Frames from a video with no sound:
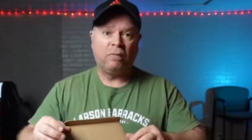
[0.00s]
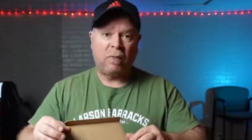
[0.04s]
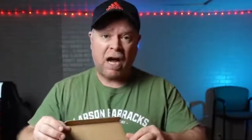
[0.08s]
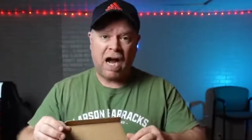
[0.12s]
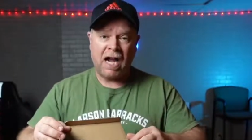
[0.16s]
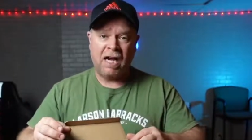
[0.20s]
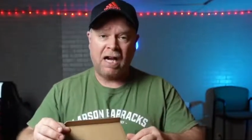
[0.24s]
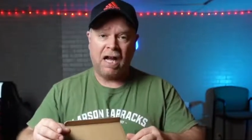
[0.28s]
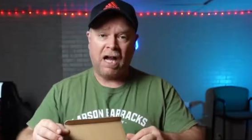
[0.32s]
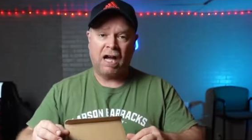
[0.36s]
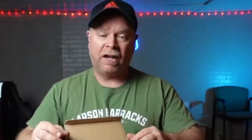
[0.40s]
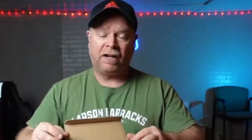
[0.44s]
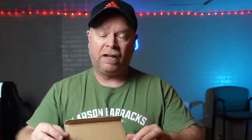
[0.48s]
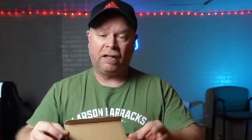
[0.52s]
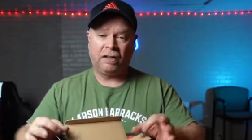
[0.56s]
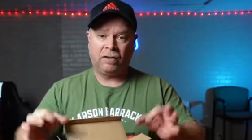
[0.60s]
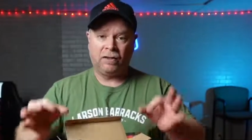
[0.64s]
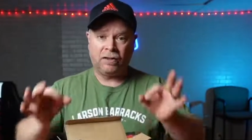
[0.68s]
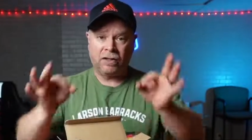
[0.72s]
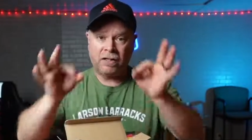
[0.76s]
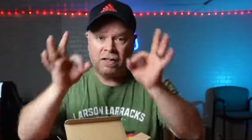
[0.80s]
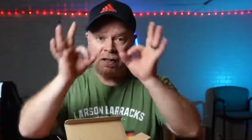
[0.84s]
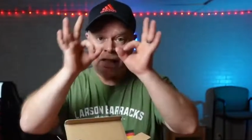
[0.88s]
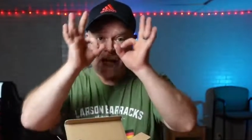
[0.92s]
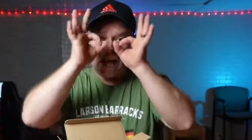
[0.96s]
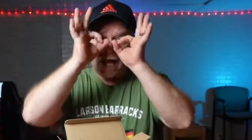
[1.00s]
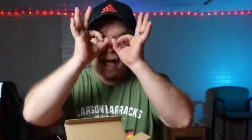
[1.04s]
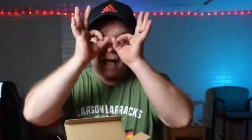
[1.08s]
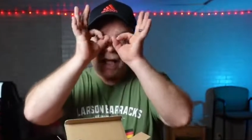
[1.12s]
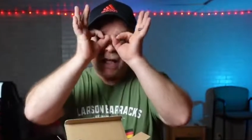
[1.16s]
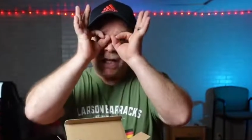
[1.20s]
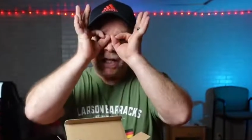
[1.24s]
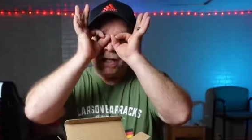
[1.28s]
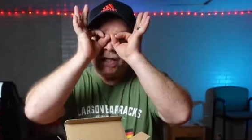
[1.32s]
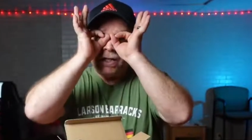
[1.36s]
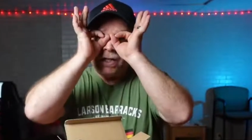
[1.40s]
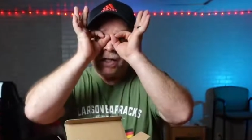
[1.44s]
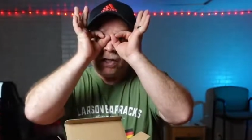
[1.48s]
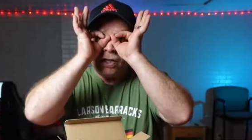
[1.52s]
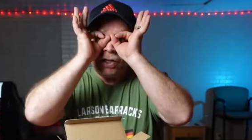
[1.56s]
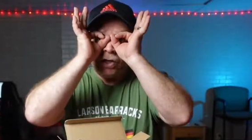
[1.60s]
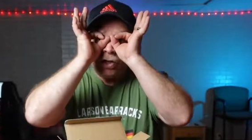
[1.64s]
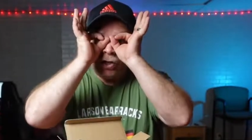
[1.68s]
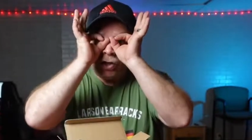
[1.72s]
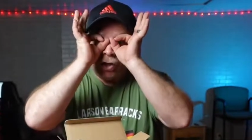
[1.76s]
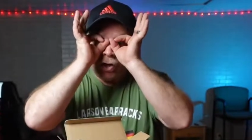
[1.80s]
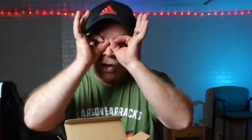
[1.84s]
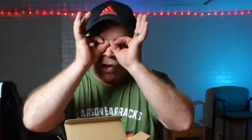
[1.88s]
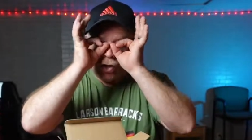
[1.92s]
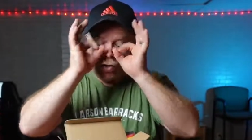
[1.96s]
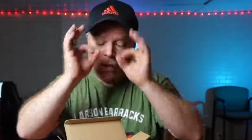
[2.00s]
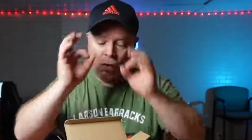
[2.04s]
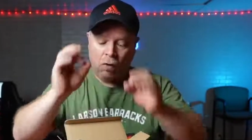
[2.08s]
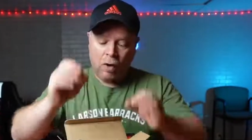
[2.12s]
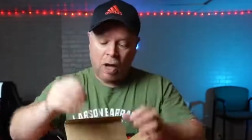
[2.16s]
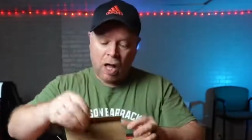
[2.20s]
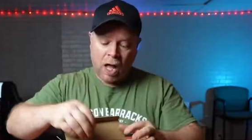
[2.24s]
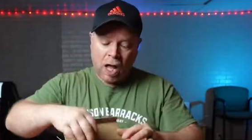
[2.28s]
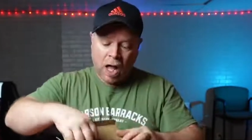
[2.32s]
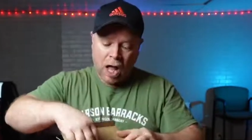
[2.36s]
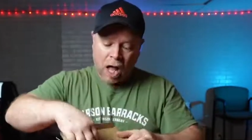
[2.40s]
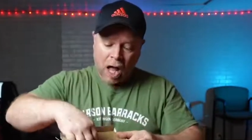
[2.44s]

binoculars, that is two.